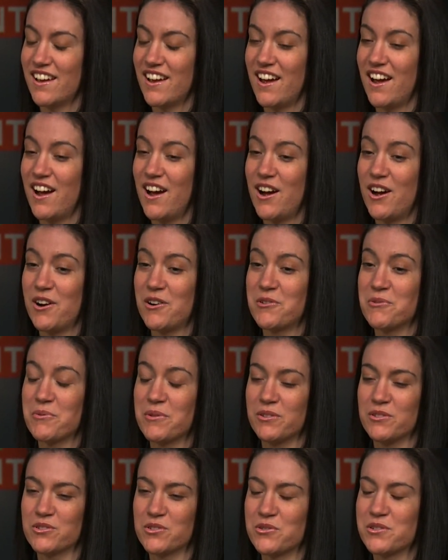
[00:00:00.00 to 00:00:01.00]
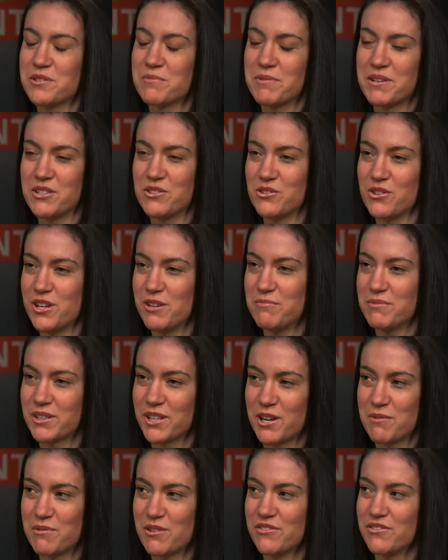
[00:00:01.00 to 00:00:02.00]
Well, it was always my dream
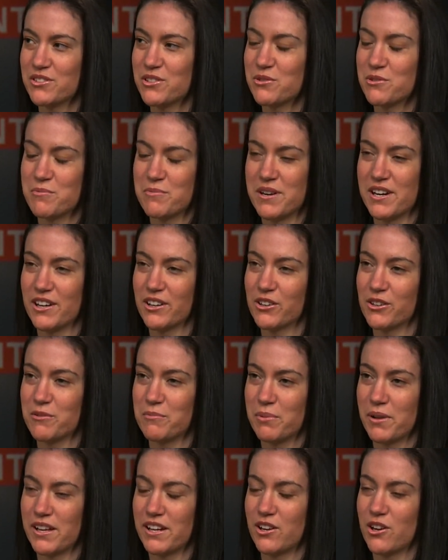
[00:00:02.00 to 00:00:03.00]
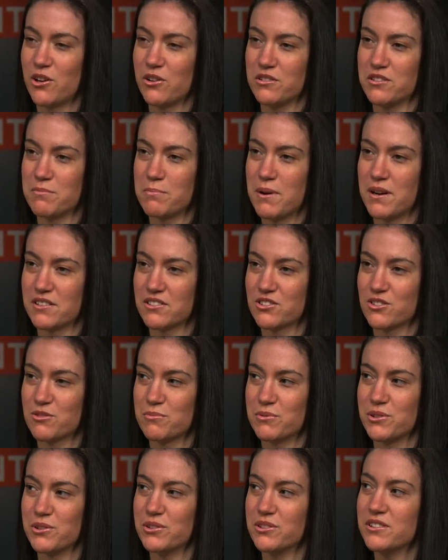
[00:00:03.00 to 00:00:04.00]
to come over to America and play college
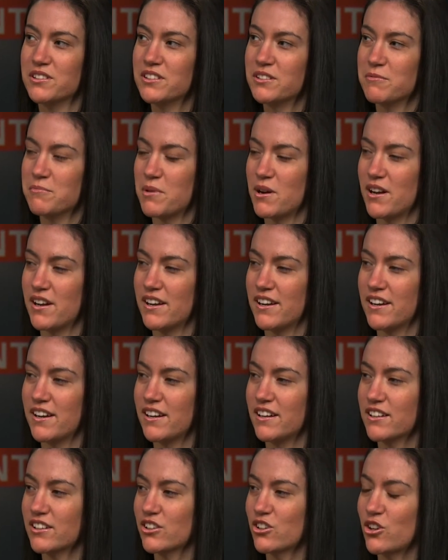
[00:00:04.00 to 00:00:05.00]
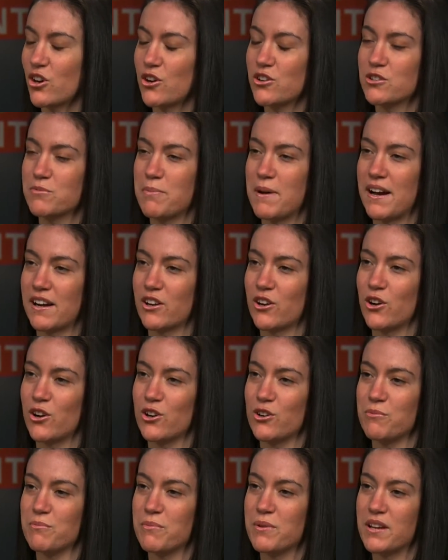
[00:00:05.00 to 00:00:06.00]
basketball. My coach back
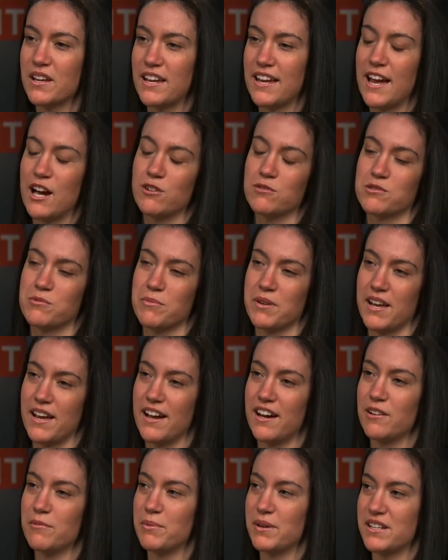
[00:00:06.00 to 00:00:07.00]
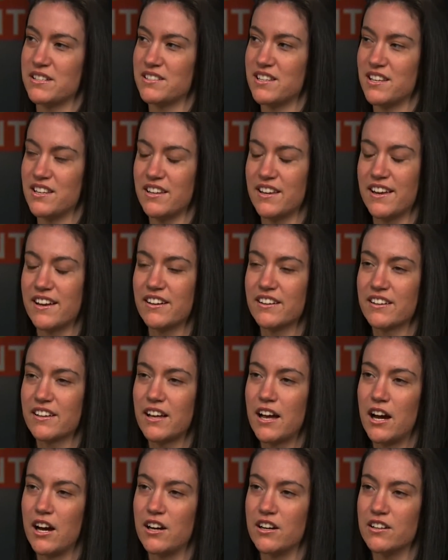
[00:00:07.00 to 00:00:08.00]
home, he helped me out by sending out
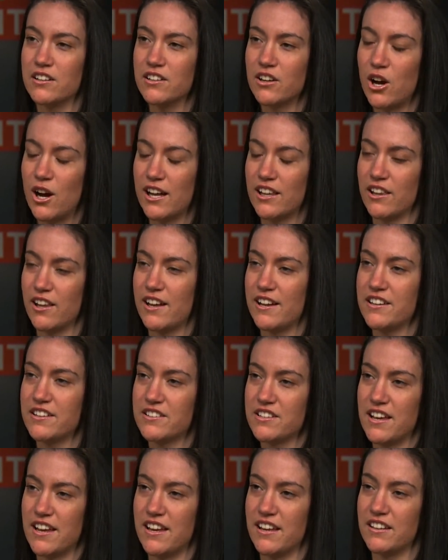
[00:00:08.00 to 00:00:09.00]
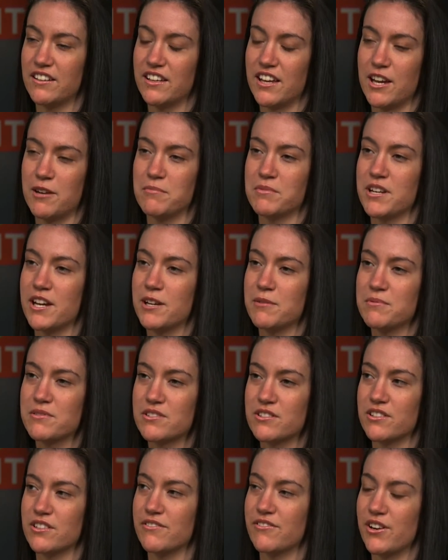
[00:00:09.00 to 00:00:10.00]
highlight and game
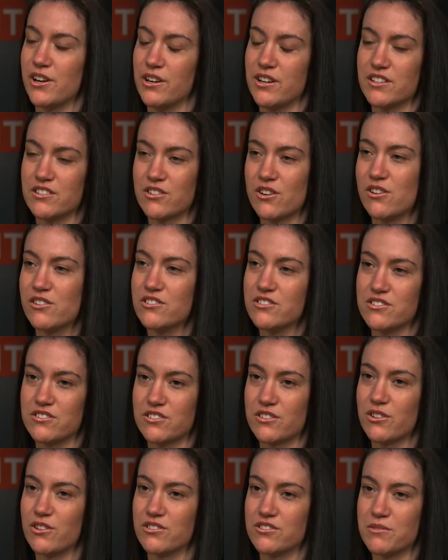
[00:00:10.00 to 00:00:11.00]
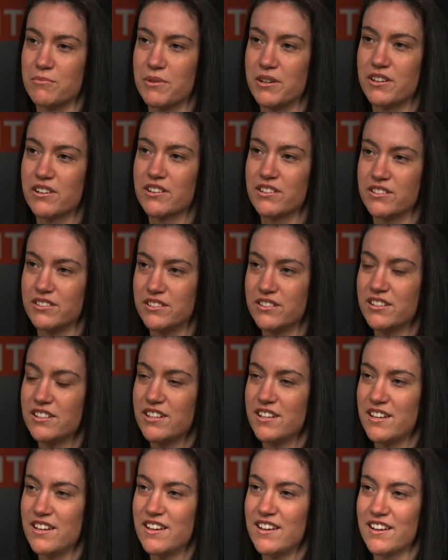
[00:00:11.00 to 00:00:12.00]
tapes to various colleges across America.
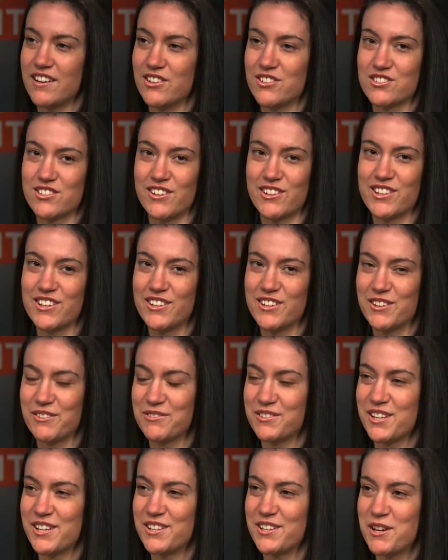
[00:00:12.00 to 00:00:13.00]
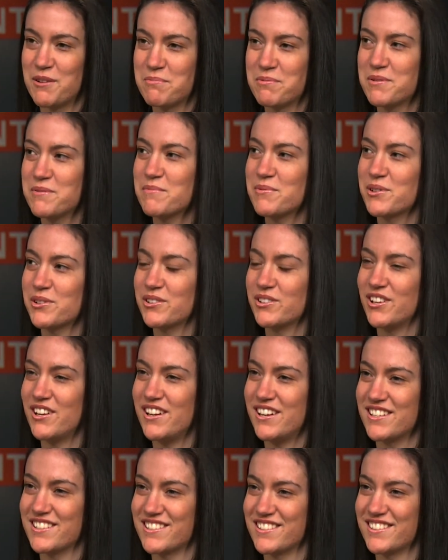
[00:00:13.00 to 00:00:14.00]
And I was lucky enough to end up in Brooklyn
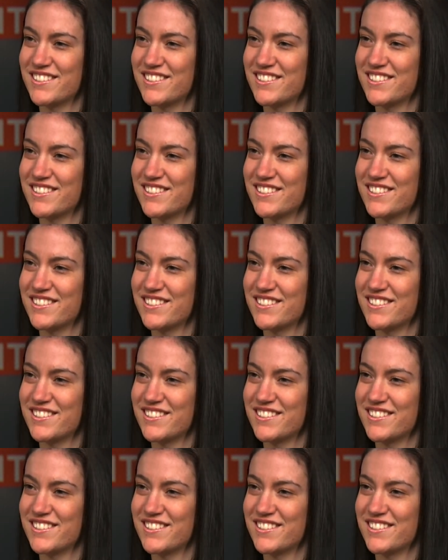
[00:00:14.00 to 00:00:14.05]
Heights.